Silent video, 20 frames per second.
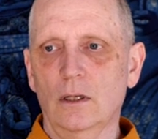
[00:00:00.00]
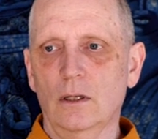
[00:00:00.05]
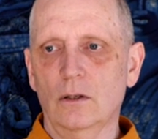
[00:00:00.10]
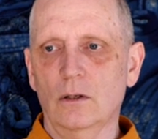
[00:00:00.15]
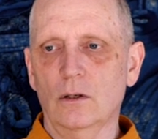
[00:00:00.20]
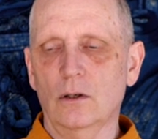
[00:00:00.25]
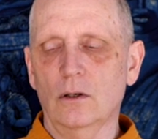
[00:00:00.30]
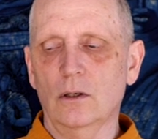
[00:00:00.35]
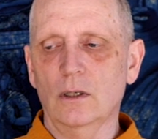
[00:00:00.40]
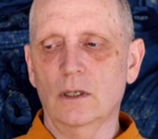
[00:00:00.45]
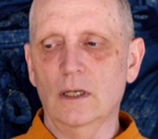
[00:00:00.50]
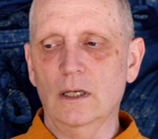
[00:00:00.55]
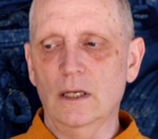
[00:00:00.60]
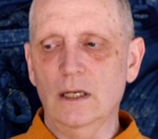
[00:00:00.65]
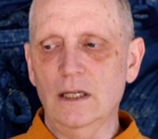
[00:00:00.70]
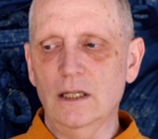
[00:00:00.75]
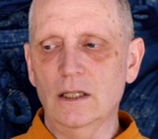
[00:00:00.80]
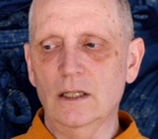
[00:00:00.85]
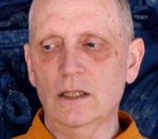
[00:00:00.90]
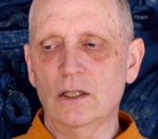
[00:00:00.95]
there
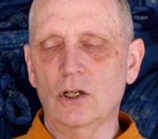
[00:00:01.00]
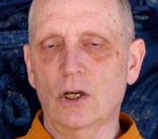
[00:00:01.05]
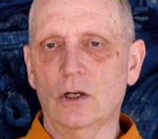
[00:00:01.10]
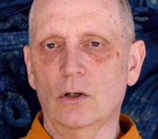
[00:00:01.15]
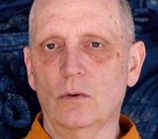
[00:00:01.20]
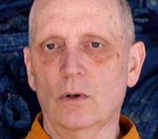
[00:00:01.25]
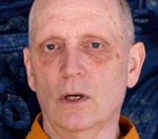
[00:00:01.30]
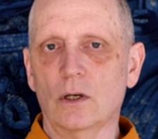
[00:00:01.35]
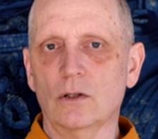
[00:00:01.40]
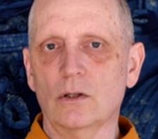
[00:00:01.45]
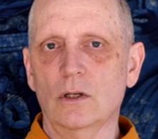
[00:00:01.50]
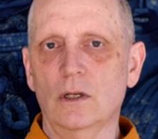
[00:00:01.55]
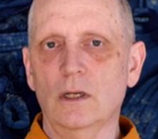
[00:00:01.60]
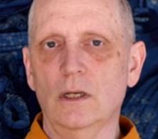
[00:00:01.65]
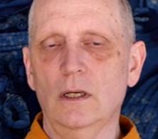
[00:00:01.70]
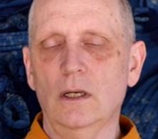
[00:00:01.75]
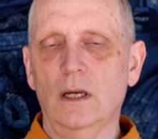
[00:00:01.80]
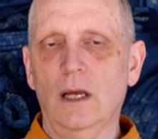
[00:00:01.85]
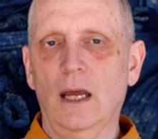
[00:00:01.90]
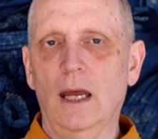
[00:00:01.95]
is
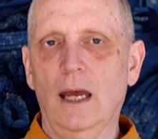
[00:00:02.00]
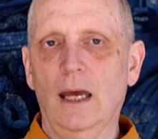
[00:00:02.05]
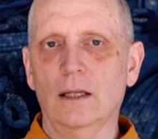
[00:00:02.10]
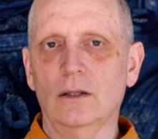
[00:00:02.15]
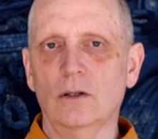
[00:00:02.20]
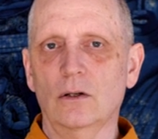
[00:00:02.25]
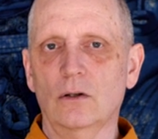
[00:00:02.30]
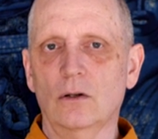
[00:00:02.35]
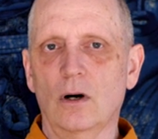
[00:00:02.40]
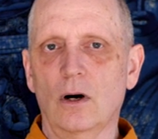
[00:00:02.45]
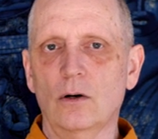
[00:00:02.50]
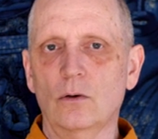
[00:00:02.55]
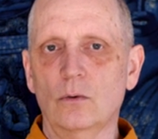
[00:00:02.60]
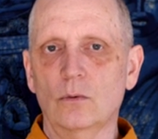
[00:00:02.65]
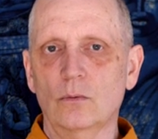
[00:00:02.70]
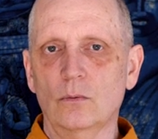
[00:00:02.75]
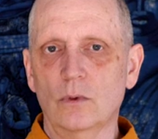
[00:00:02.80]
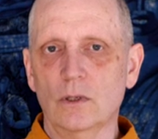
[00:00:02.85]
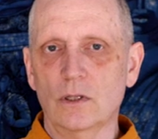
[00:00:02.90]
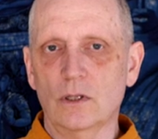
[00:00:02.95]
generosity and there are
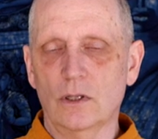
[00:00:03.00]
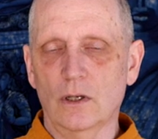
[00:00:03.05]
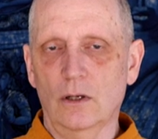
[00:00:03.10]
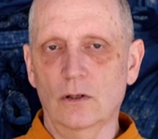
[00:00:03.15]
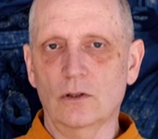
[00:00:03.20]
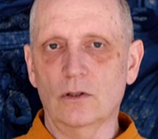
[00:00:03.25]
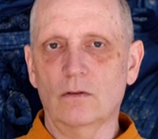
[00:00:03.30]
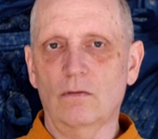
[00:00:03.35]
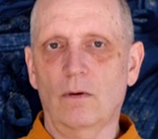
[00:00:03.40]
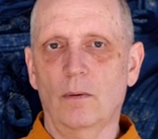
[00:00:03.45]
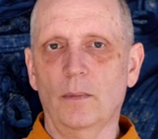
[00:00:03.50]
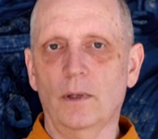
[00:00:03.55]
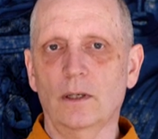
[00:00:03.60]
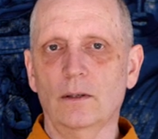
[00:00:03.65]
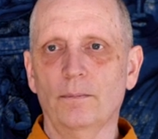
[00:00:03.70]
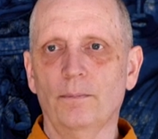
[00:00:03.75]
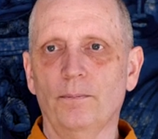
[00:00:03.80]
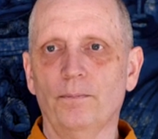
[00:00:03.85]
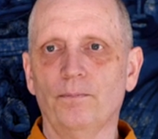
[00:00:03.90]
results from it.